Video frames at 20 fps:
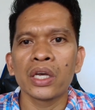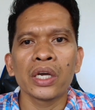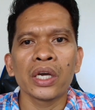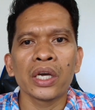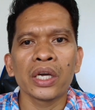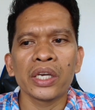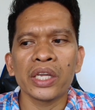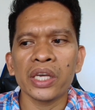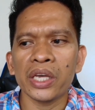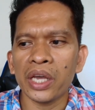
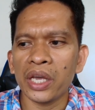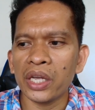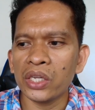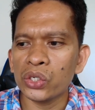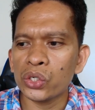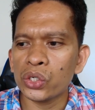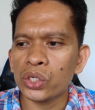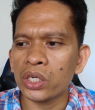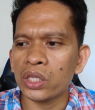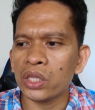the
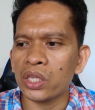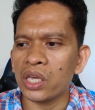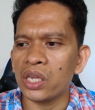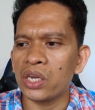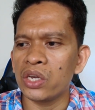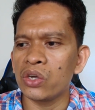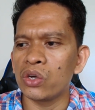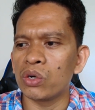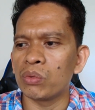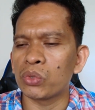ancient
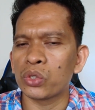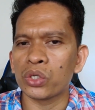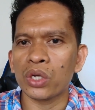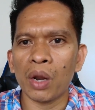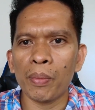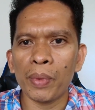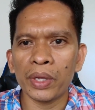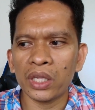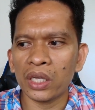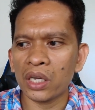idioms,
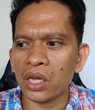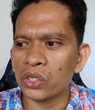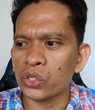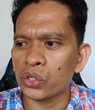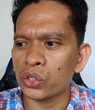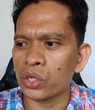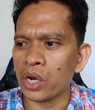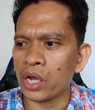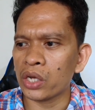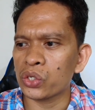grammatical
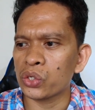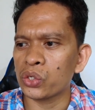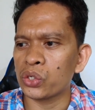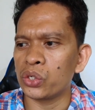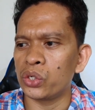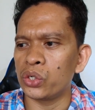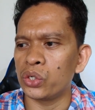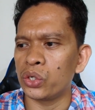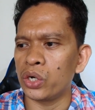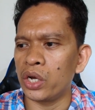
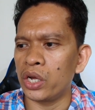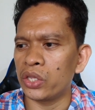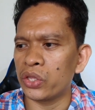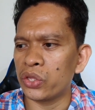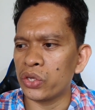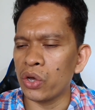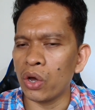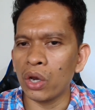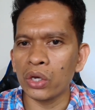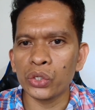structure, and
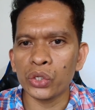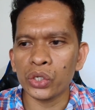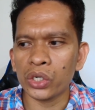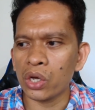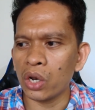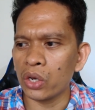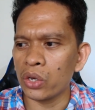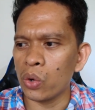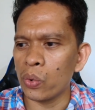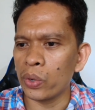
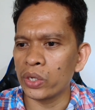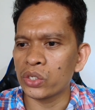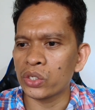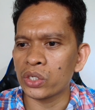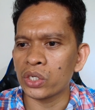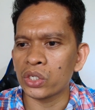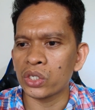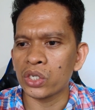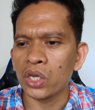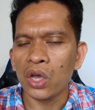theological
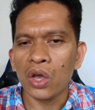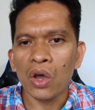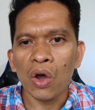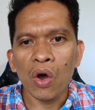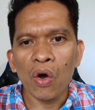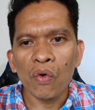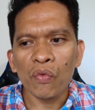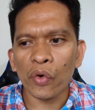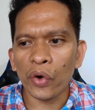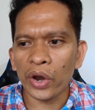nuances.
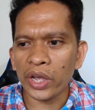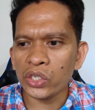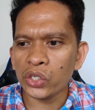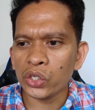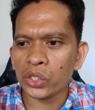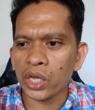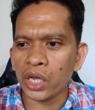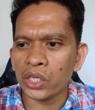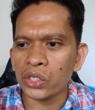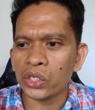For
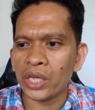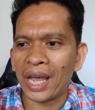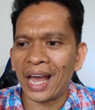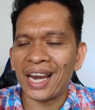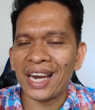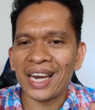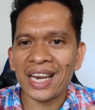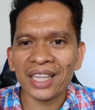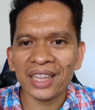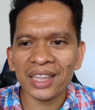instance, a
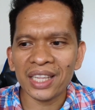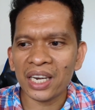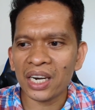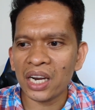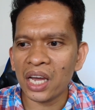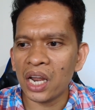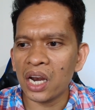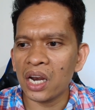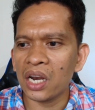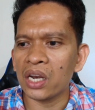
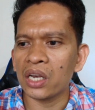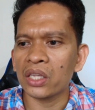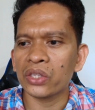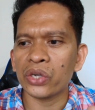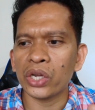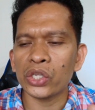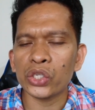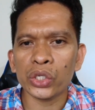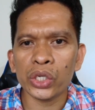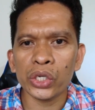literal
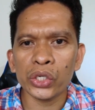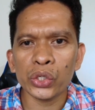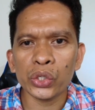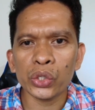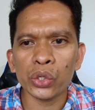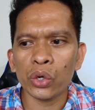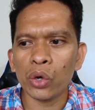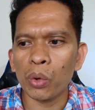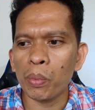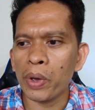
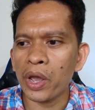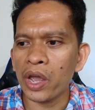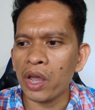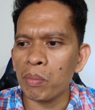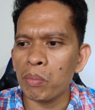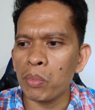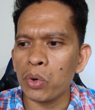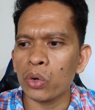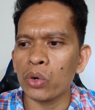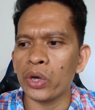translation of
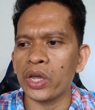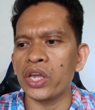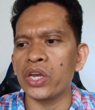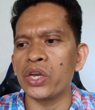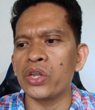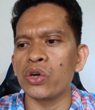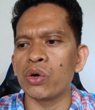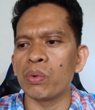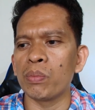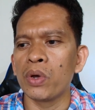Hebrew
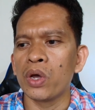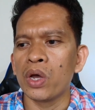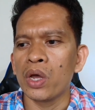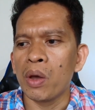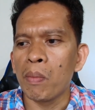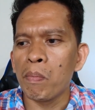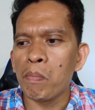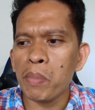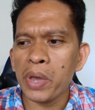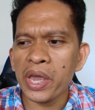idiom
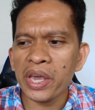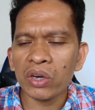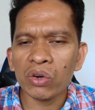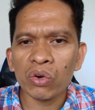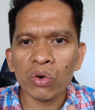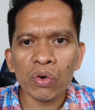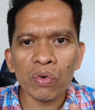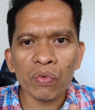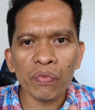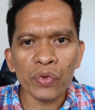may
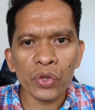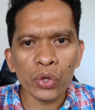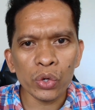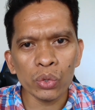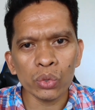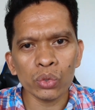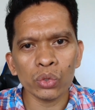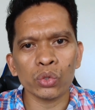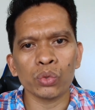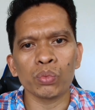
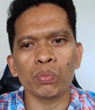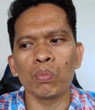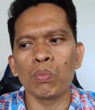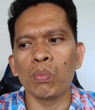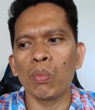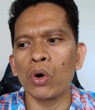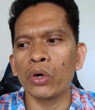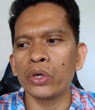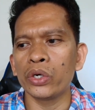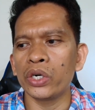confuse
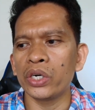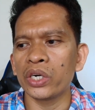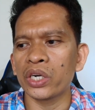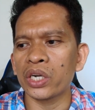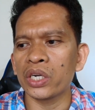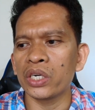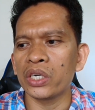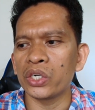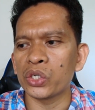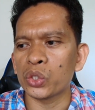modern
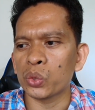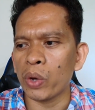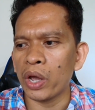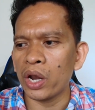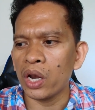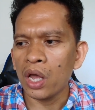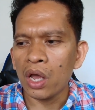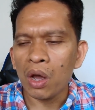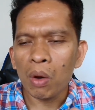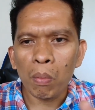readers,
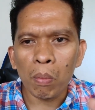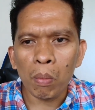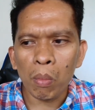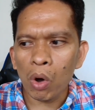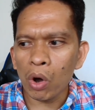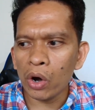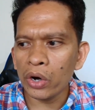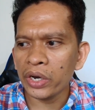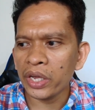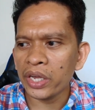while
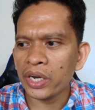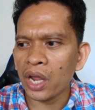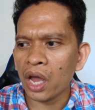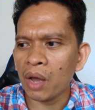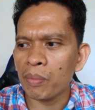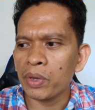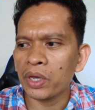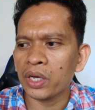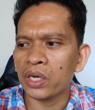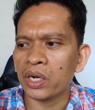more
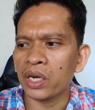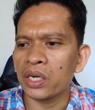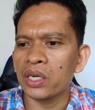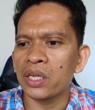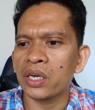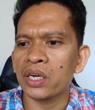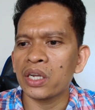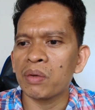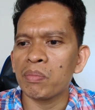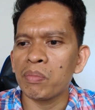dynamic
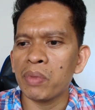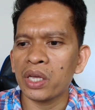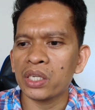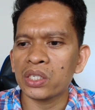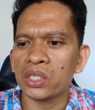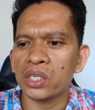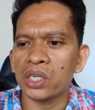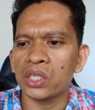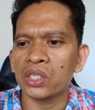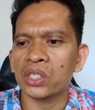rendering
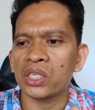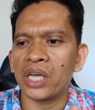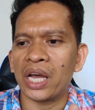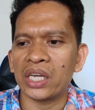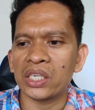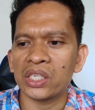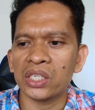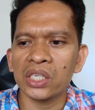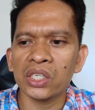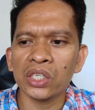makes it
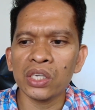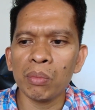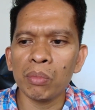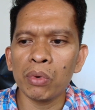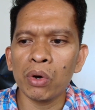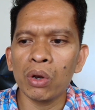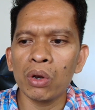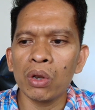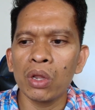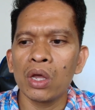
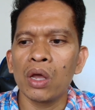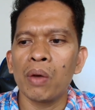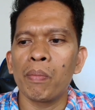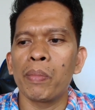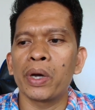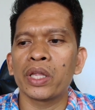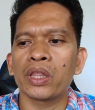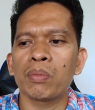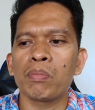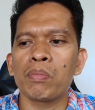accessible
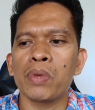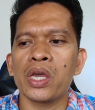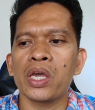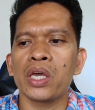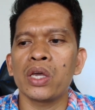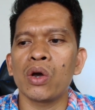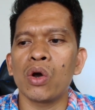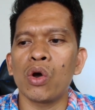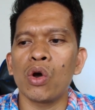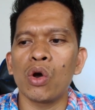but
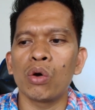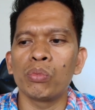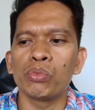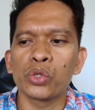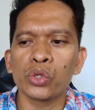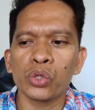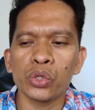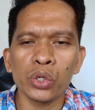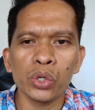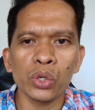may
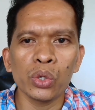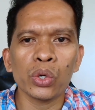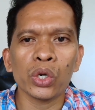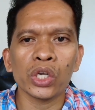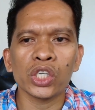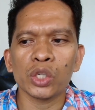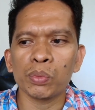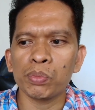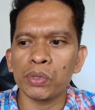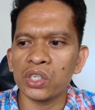obscure
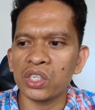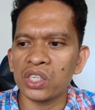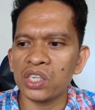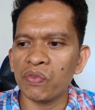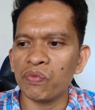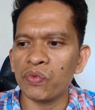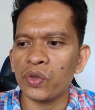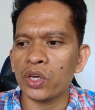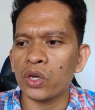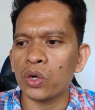
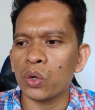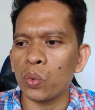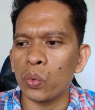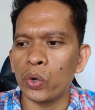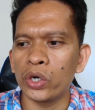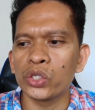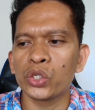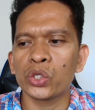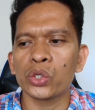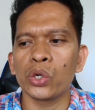specific
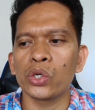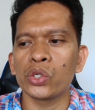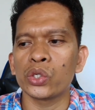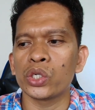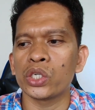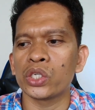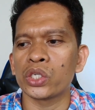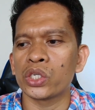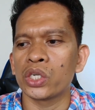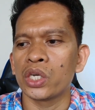word
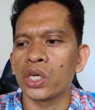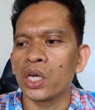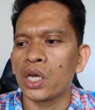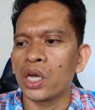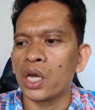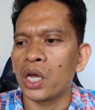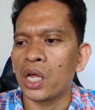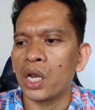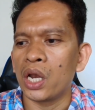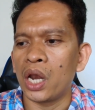choices.
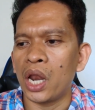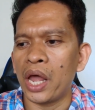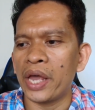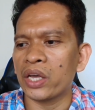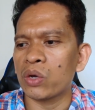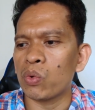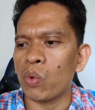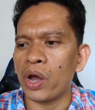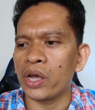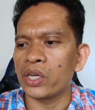
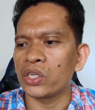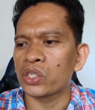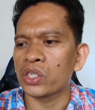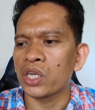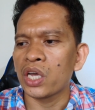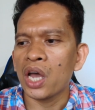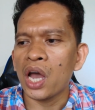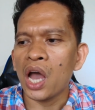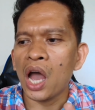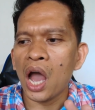Likewise,
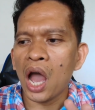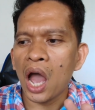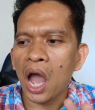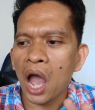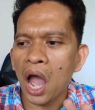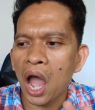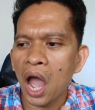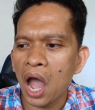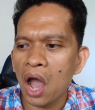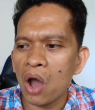
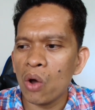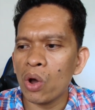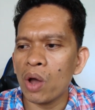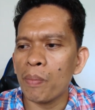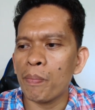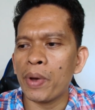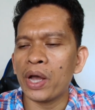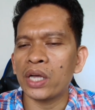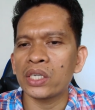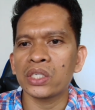how a
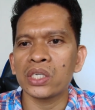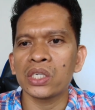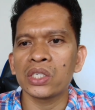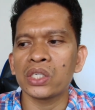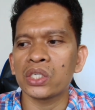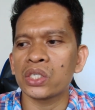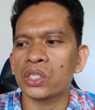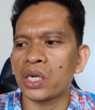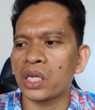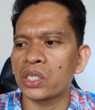passage
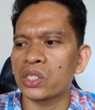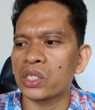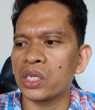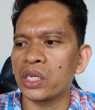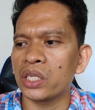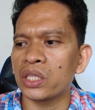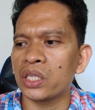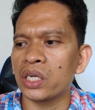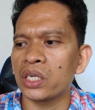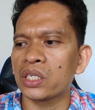is
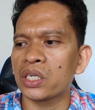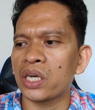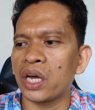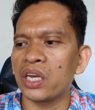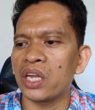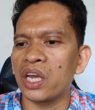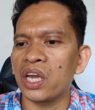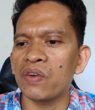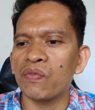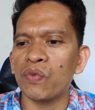translated can
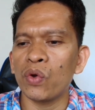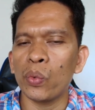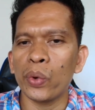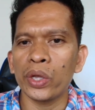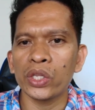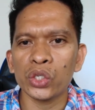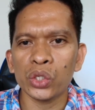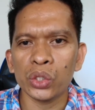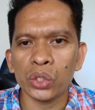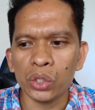
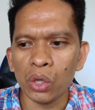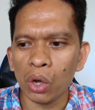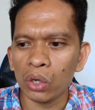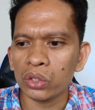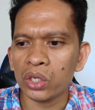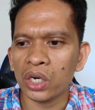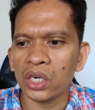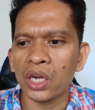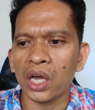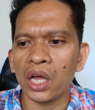influence
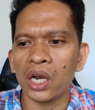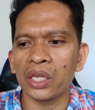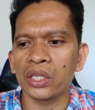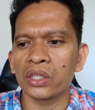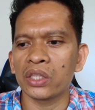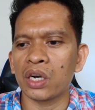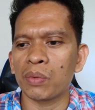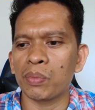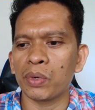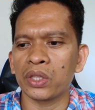doctrinal
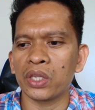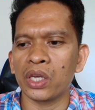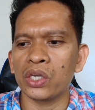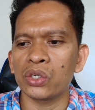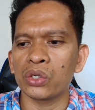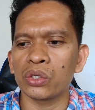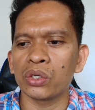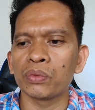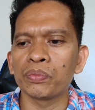interpretation.